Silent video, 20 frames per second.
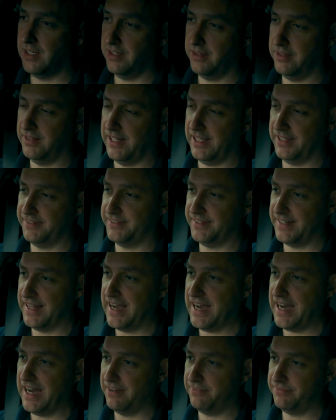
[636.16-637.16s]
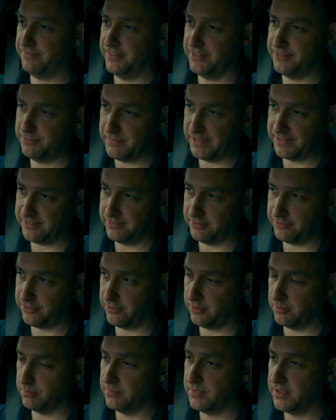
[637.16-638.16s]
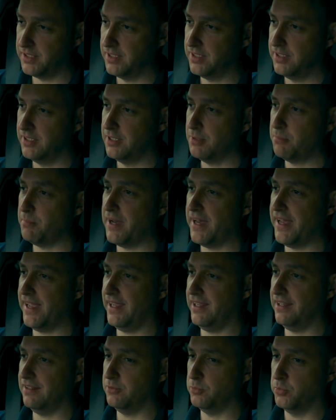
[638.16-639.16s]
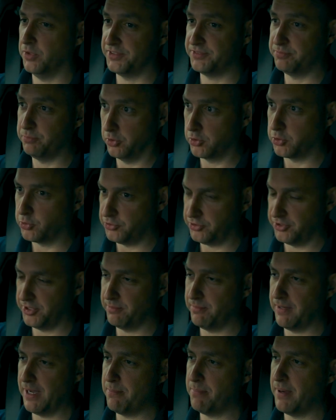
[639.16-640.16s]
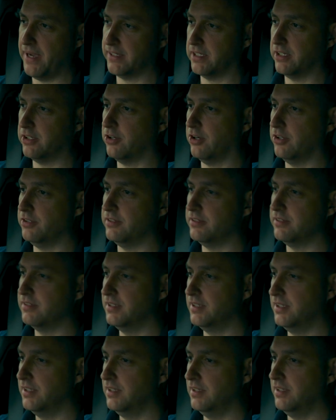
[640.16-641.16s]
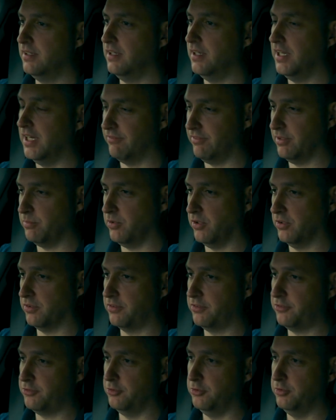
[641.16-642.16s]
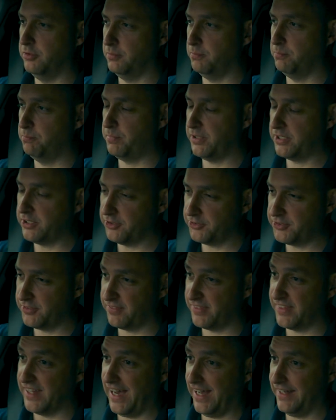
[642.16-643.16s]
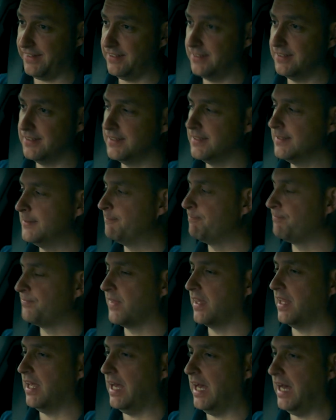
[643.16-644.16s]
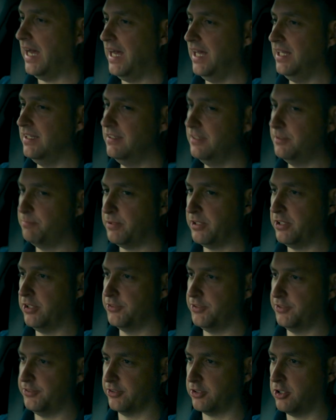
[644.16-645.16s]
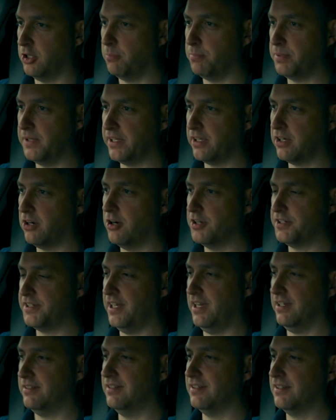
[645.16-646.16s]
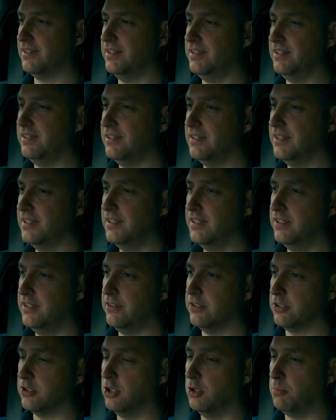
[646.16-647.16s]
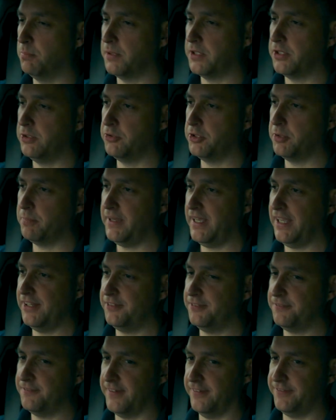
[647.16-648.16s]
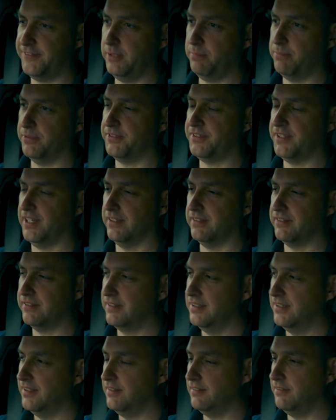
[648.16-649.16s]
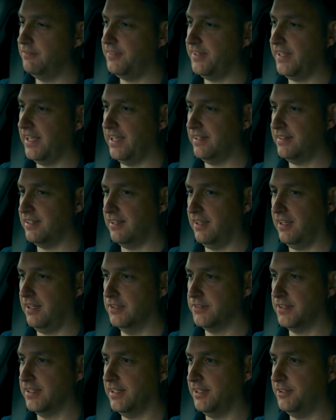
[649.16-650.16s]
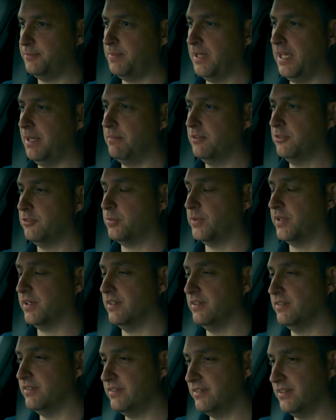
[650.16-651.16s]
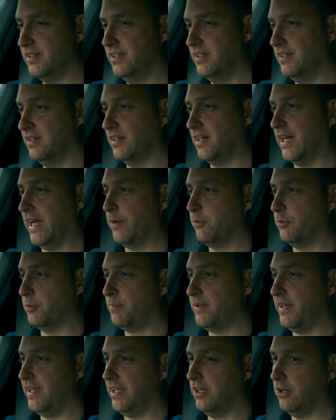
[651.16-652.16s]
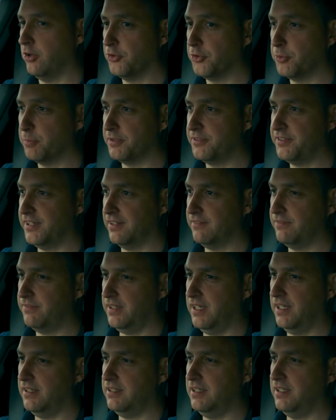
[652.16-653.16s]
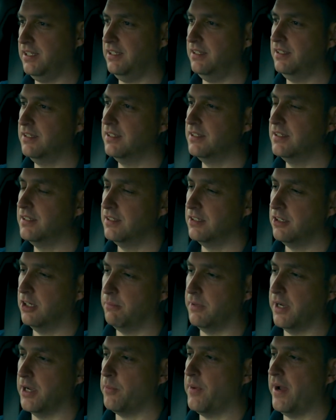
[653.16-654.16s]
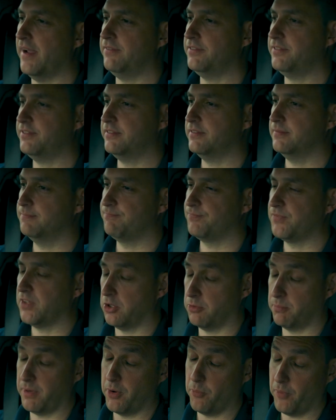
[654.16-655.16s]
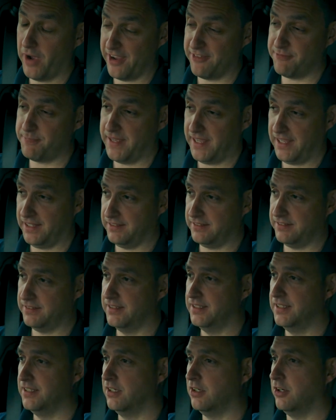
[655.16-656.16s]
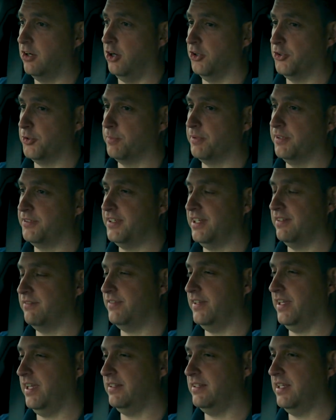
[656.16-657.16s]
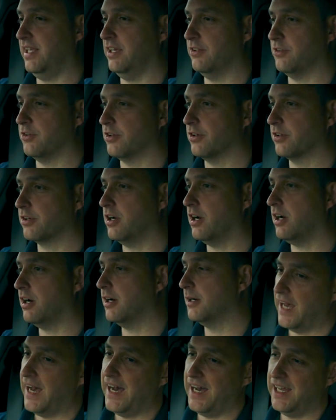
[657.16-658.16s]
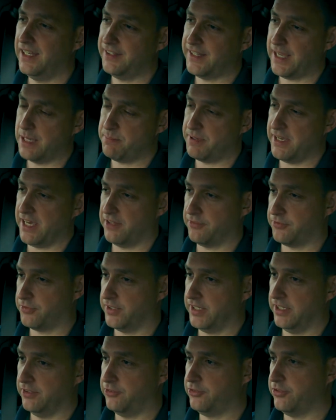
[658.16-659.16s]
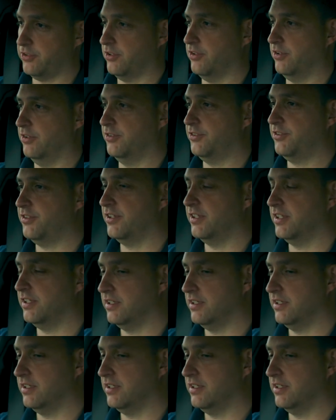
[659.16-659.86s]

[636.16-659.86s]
Less than half is missing from what goes into my bank account every month. So because of that, and because it's a company car, technically, the company only pays 50% VAT on the lease payments, whereas I would pay 100% VAT on my wife's, or my wife pays 100% VAT on her car, and I'm paying for the insurance and